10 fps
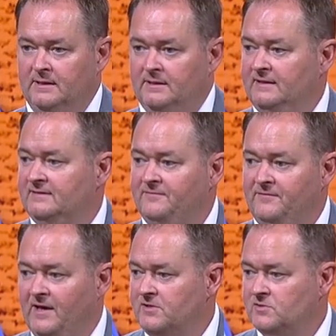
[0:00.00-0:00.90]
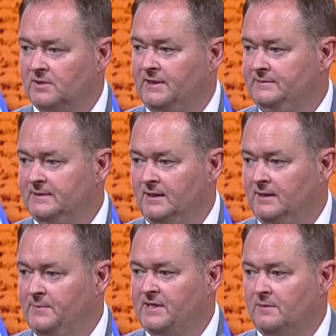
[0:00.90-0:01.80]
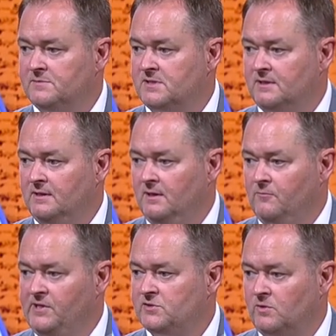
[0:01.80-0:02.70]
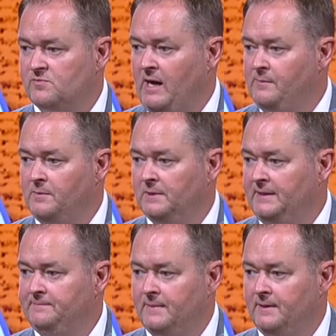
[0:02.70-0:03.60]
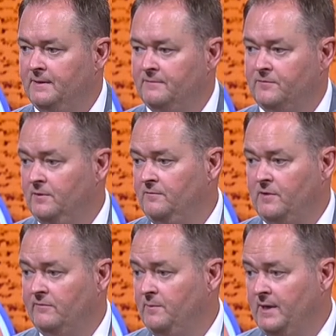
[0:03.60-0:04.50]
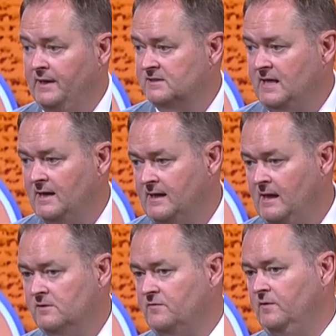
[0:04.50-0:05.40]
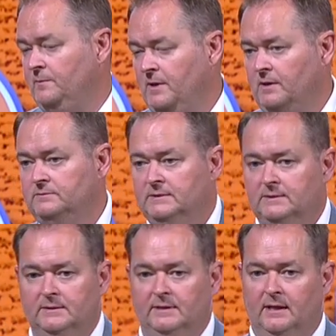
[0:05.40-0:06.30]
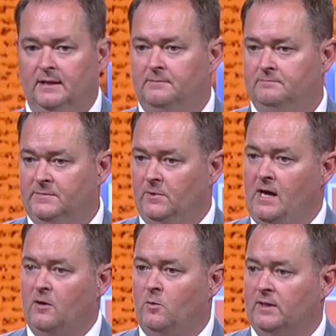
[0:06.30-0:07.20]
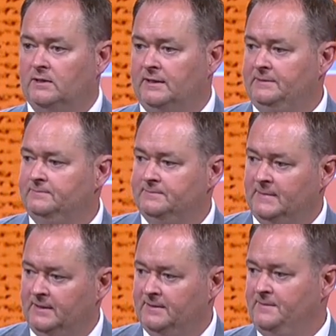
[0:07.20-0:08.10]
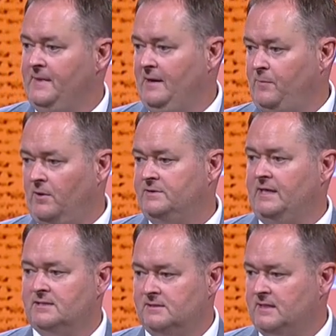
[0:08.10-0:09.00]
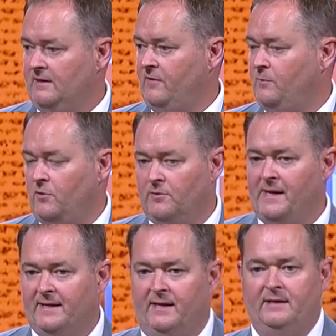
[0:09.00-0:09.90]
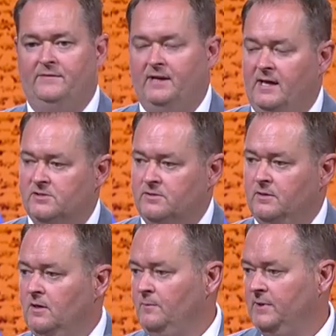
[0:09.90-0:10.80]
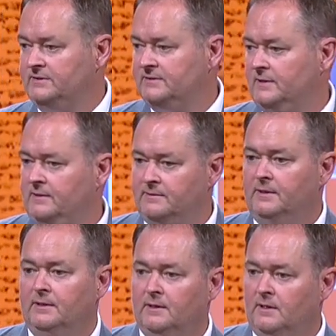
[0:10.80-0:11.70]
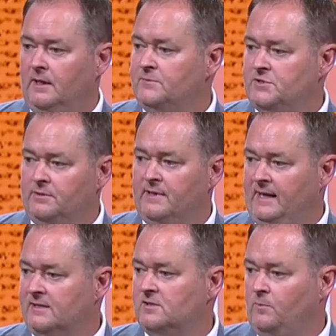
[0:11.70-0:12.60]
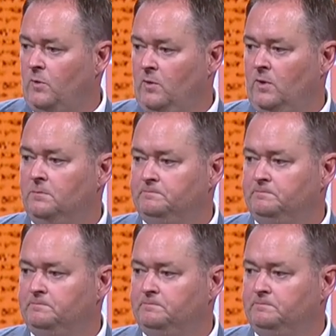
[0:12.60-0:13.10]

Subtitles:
Eventually becomes a resource probably for everybody inside of college football. You know, how quickly that partakes inside of our program, I can't give you an answer on, but I'm sure that at some point it will.